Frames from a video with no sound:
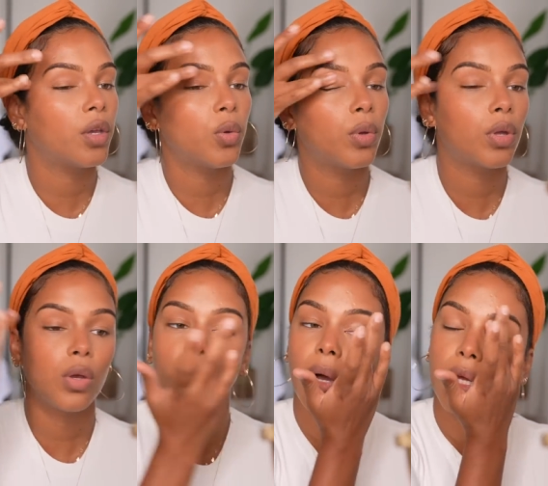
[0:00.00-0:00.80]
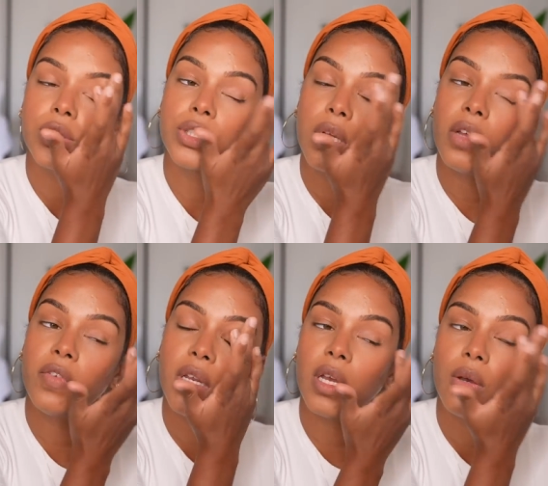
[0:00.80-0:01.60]
you will go watch a
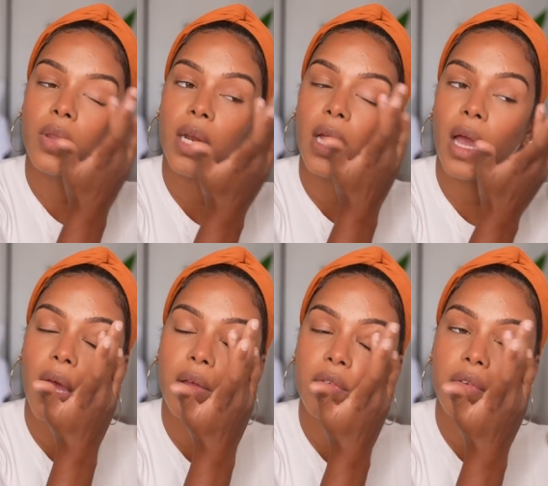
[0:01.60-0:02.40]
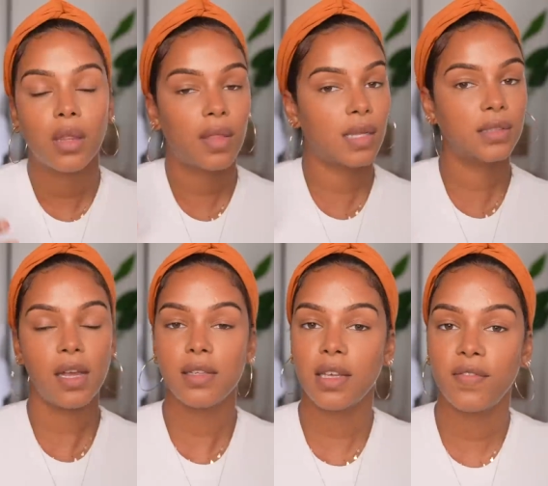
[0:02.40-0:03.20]
video that I have that
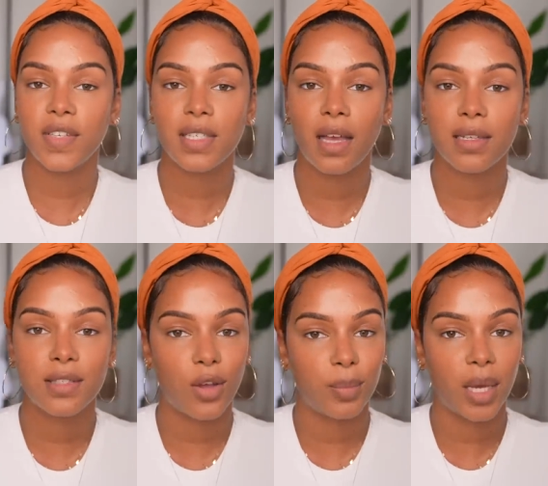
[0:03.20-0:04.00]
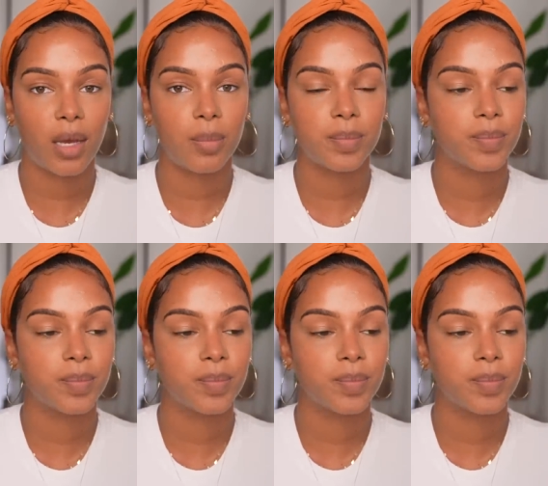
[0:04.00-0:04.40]
does emphasize on makeup.